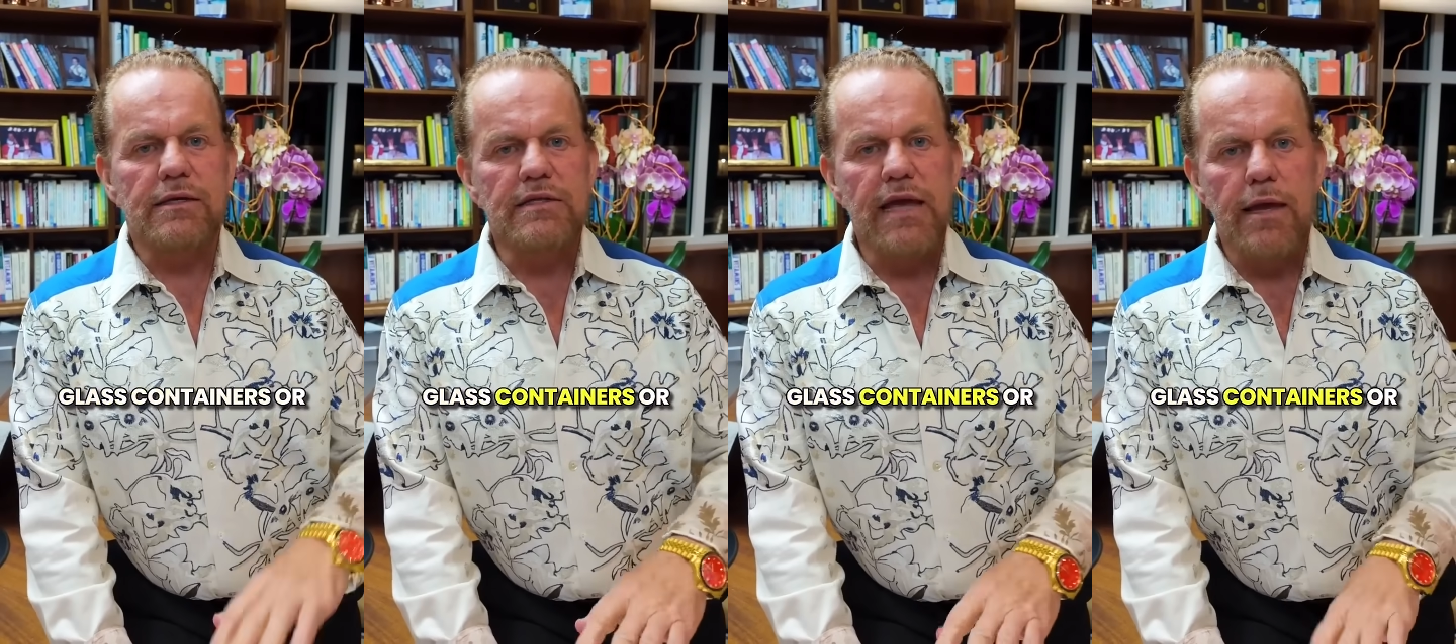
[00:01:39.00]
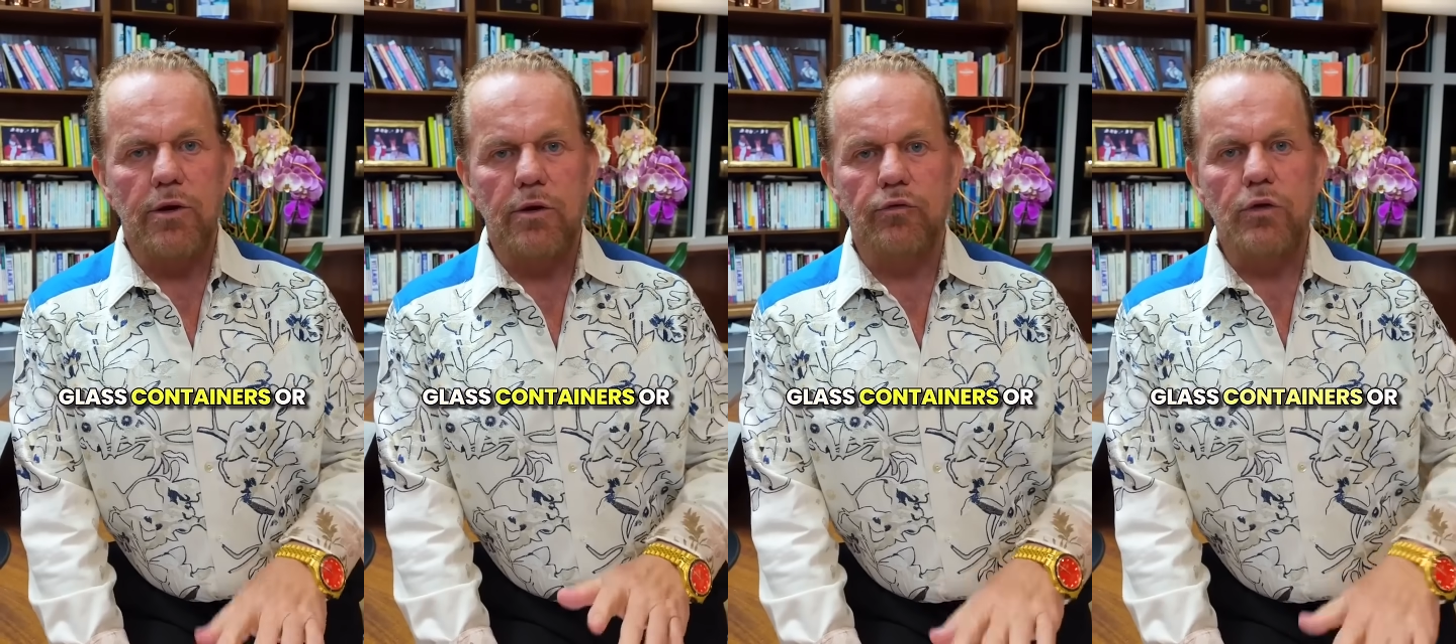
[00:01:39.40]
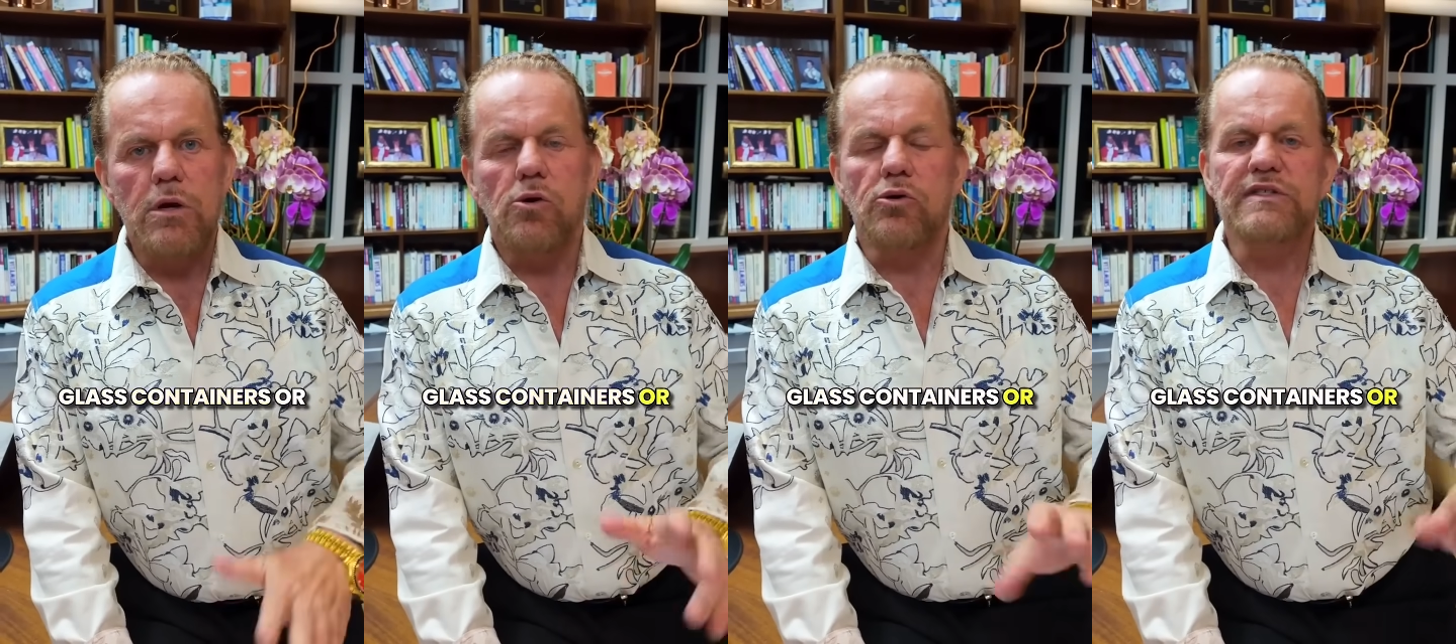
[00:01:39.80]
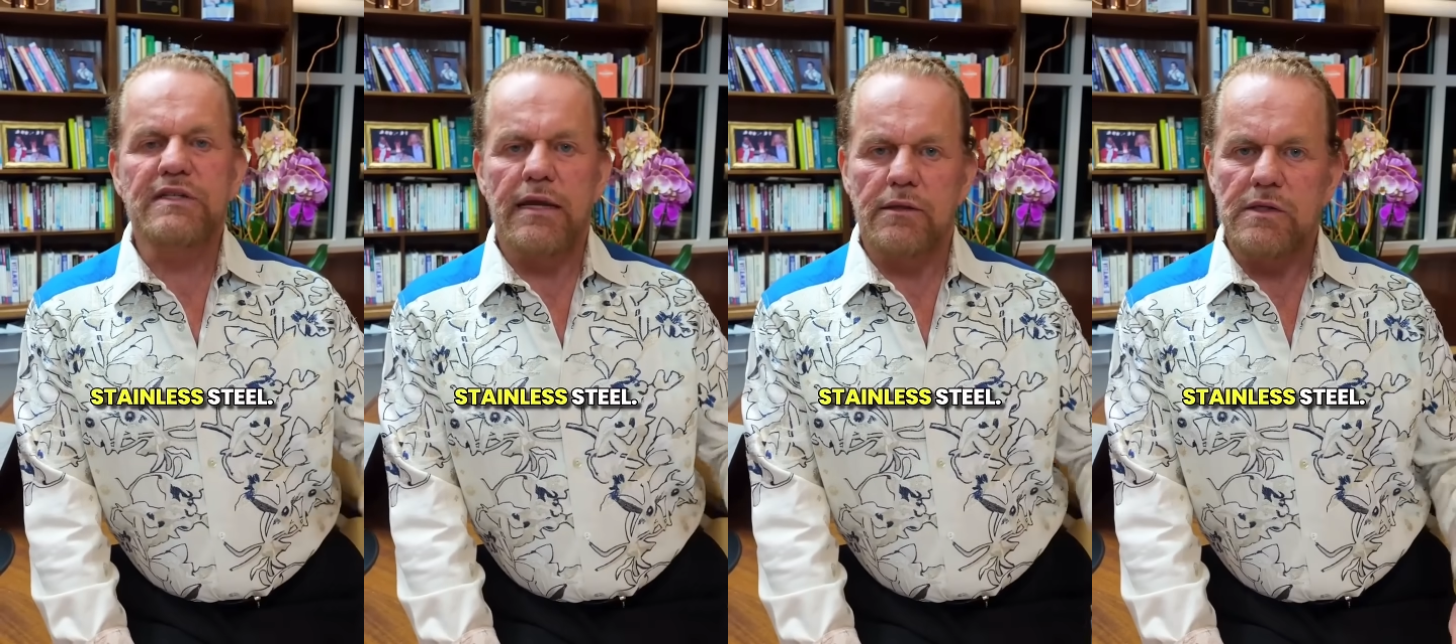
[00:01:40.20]
containers or
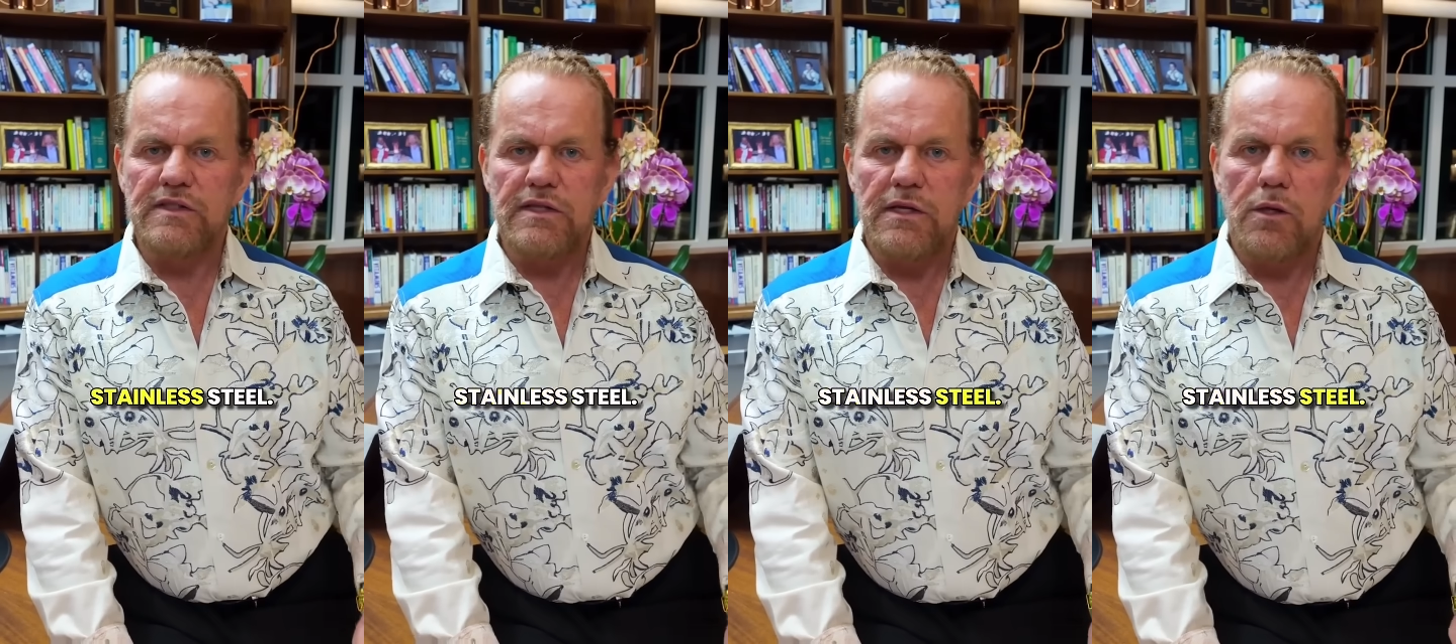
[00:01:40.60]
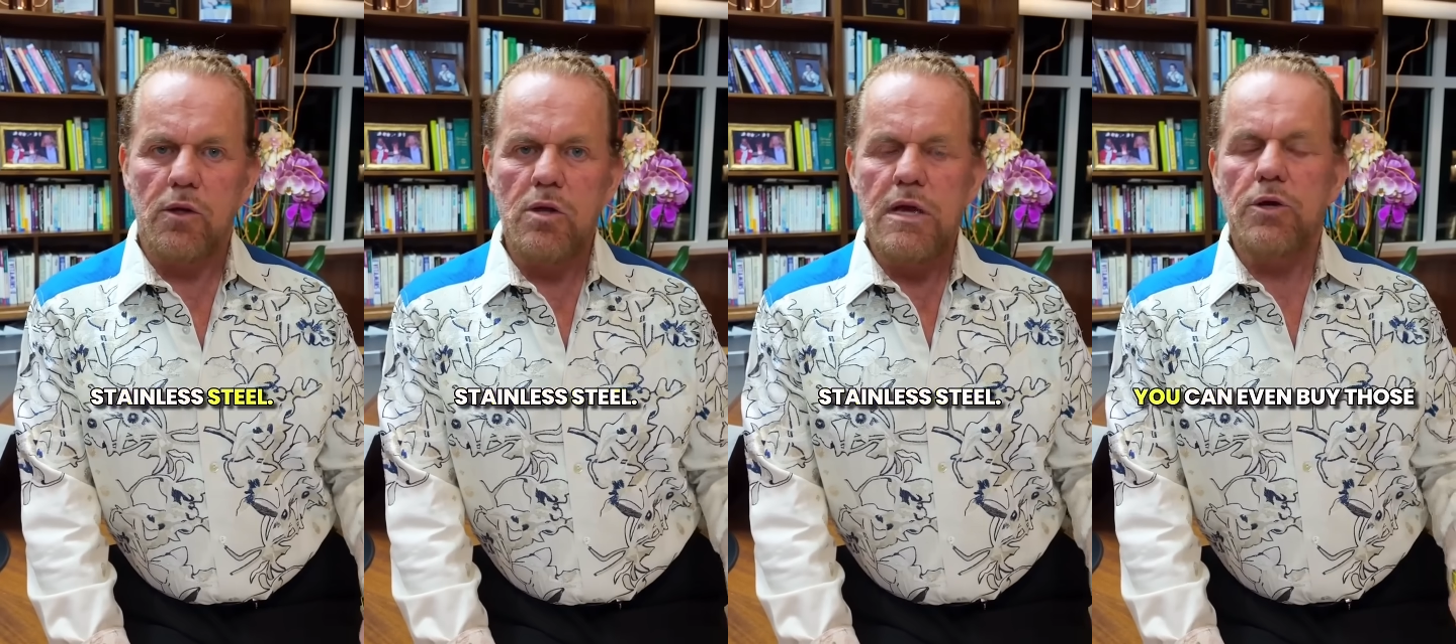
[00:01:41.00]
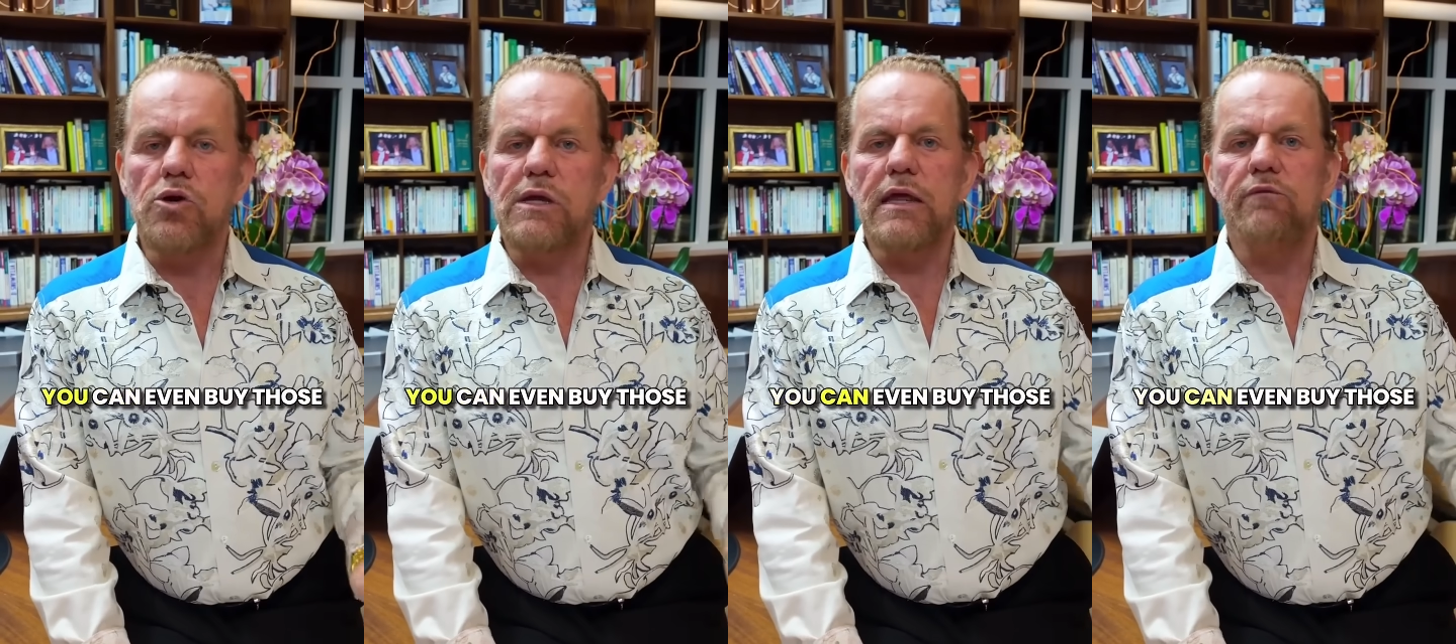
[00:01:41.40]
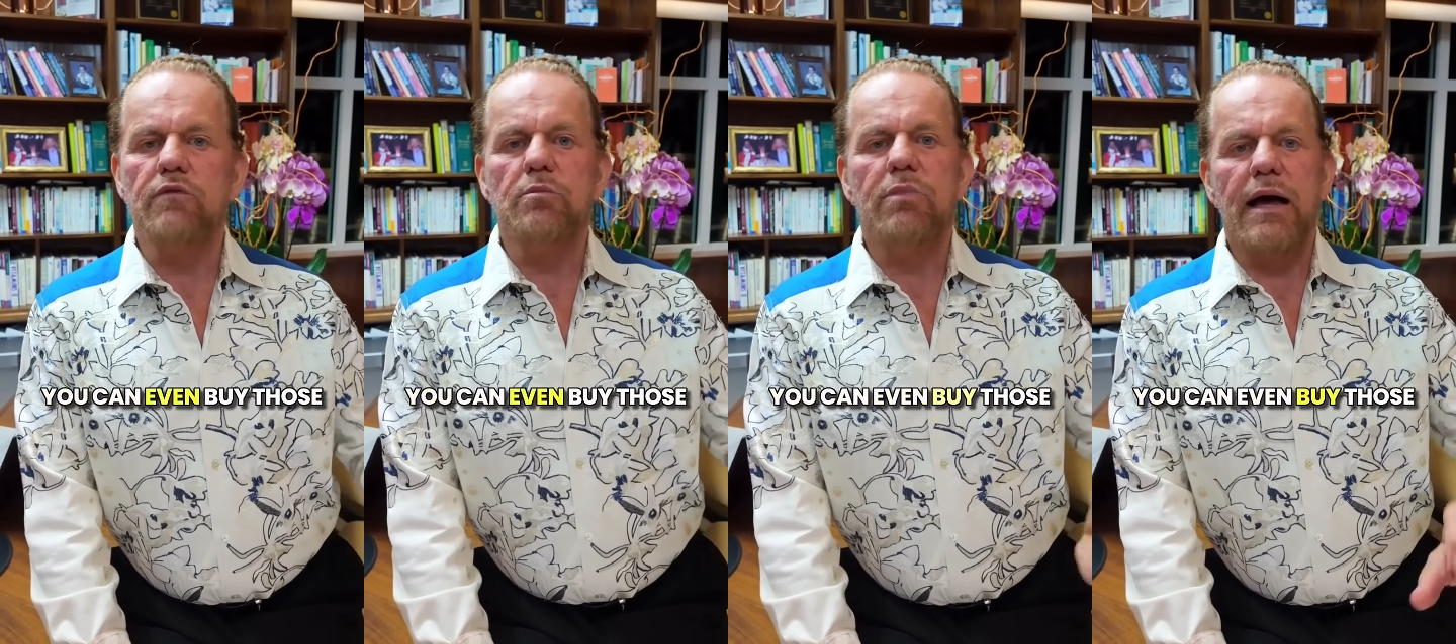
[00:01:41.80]
stainless steel. You can
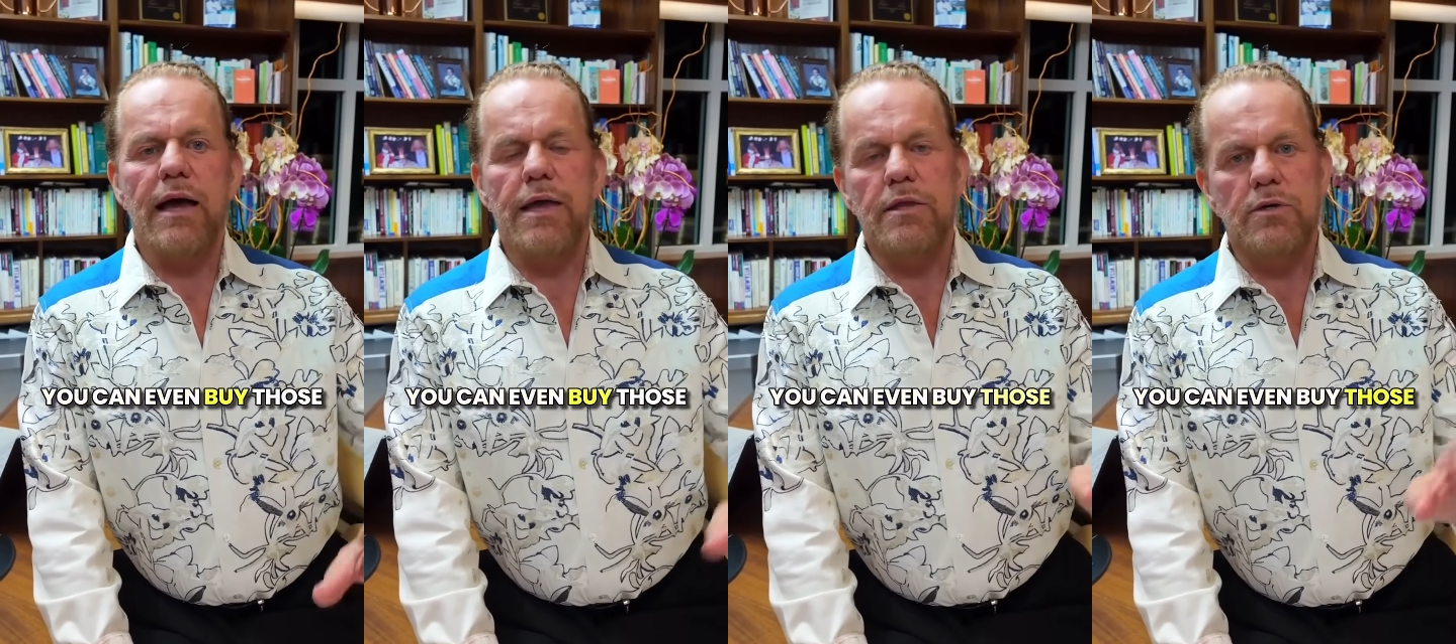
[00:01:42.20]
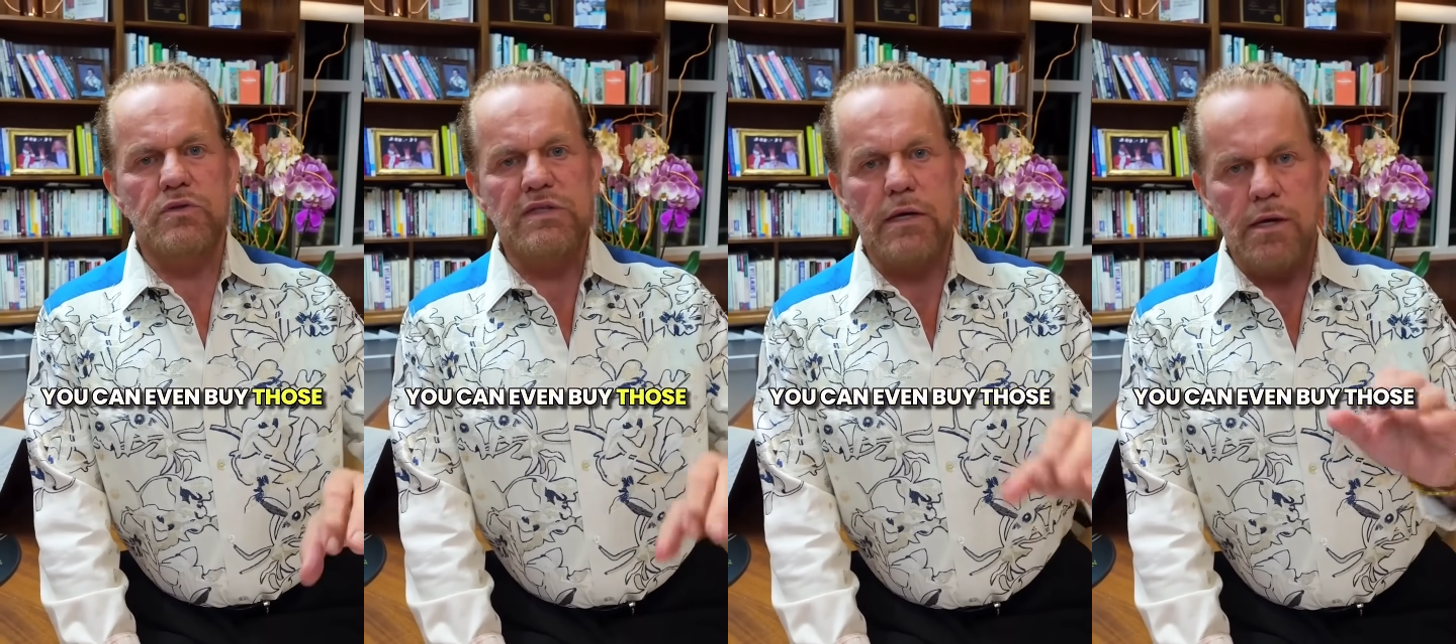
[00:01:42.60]
even buy those uh,